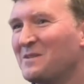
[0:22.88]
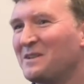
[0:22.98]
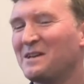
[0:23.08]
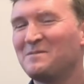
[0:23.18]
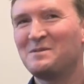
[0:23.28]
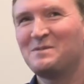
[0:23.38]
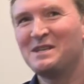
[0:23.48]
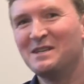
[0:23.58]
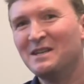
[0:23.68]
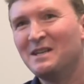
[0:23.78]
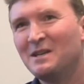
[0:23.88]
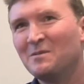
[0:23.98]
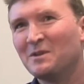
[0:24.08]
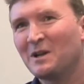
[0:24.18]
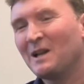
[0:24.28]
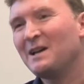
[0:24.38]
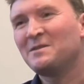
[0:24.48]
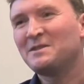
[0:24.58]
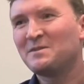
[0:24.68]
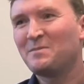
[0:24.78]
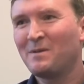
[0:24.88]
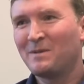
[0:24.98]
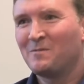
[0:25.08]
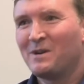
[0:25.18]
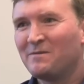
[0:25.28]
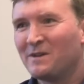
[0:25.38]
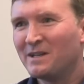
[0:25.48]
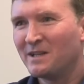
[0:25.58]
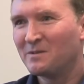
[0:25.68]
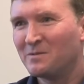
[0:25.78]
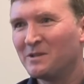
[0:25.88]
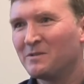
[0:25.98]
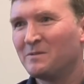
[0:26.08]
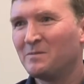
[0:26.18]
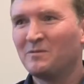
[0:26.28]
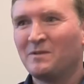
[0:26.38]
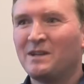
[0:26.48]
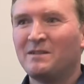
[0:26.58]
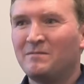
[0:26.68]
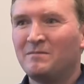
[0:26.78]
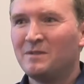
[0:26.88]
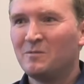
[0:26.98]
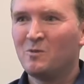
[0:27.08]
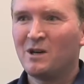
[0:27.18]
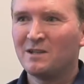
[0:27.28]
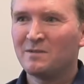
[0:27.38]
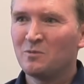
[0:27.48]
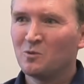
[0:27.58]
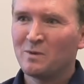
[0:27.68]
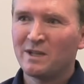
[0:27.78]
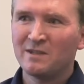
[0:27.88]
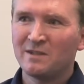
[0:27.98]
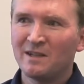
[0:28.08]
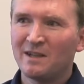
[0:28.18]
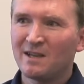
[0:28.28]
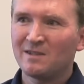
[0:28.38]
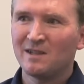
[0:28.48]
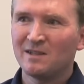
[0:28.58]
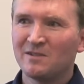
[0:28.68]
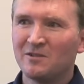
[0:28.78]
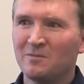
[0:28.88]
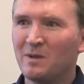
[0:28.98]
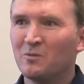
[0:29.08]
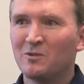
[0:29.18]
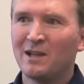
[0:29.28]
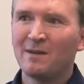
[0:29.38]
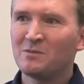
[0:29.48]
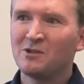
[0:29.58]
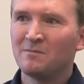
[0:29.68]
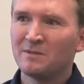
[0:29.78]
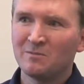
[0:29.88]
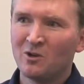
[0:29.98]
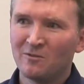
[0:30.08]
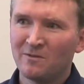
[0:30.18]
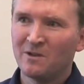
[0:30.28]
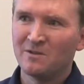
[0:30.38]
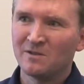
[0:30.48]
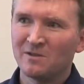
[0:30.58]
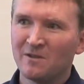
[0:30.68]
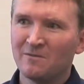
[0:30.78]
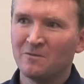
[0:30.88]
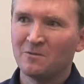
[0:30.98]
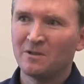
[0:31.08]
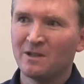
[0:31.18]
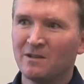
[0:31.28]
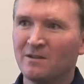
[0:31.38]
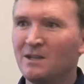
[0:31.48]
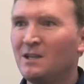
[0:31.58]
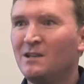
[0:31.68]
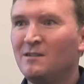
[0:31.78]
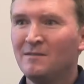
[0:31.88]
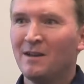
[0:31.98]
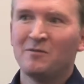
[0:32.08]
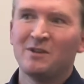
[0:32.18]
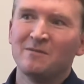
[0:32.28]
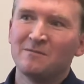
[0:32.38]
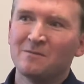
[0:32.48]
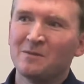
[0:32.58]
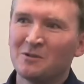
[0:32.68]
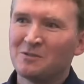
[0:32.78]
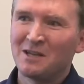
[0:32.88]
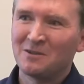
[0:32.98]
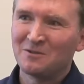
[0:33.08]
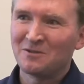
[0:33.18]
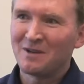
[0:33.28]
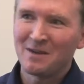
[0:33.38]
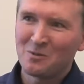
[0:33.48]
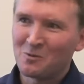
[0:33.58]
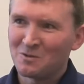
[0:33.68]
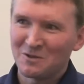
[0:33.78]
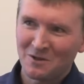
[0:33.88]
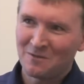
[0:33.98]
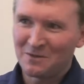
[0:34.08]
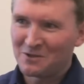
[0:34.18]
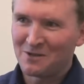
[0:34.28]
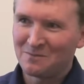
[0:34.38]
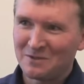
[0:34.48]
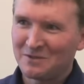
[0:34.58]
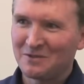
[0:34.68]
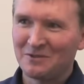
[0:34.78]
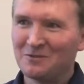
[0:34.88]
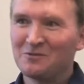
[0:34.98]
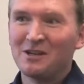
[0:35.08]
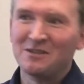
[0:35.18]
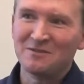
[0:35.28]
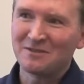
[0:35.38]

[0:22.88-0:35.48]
How it came to be? Well, The Cloud is a public Wi-Fi network. We provide wireless broadband internet access to people with laptops, smartphones and so forth in everything from hotels to airports to coffee shops to train